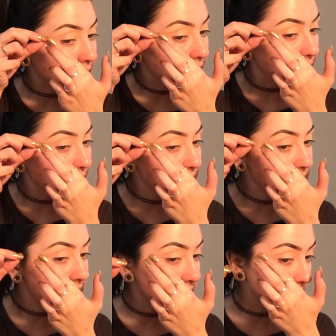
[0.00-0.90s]

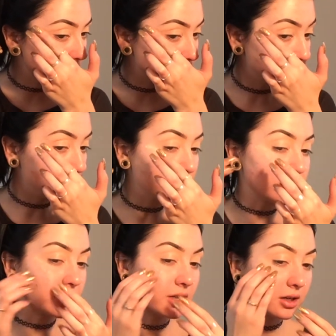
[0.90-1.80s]
this little
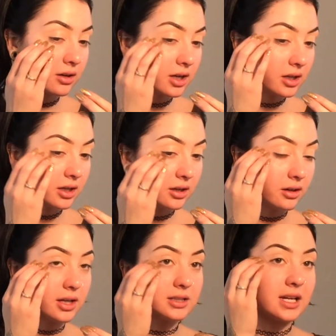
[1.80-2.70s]
trick right here
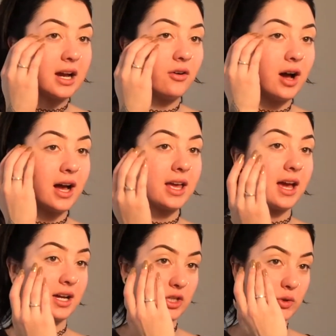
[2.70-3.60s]
is how I
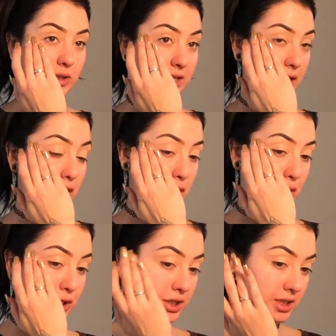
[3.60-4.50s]
actually
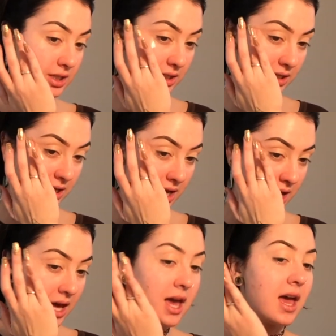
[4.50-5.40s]
learned
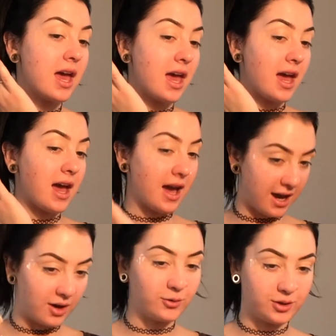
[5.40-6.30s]

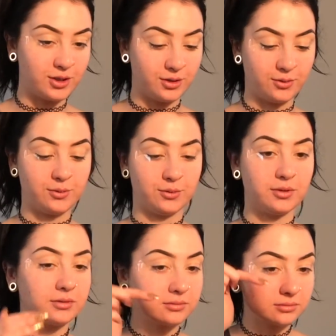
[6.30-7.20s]
how to do
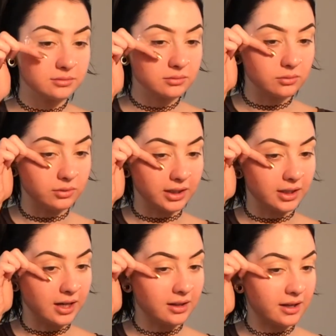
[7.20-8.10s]
winged
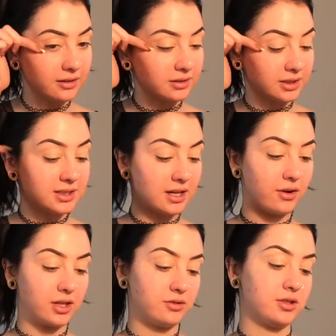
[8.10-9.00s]
eyeliner. This is how
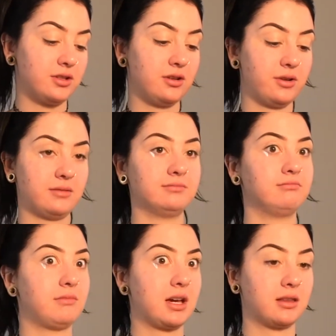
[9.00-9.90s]
I used to do
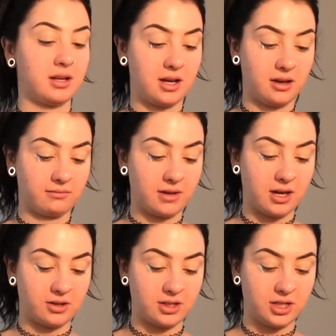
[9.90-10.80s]
it back in the day.
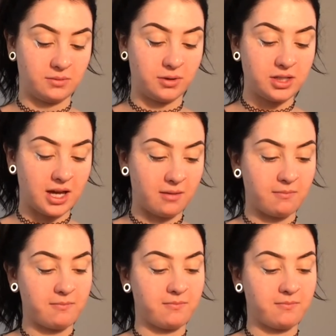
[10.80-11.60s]
I used to just put tape,